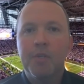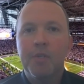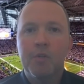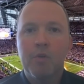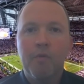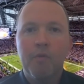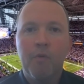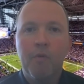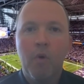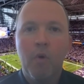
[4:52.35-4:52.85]
and
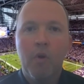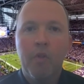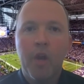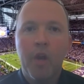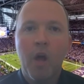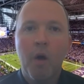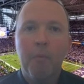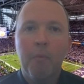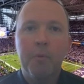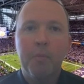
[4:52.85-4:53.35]
so forth,
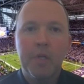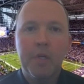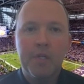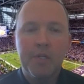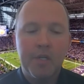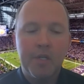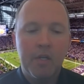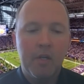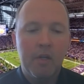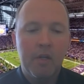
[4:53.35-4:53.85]
and helped me
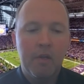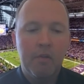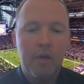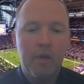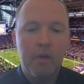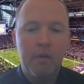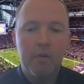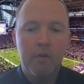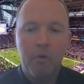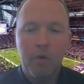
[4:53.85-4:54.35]
see that,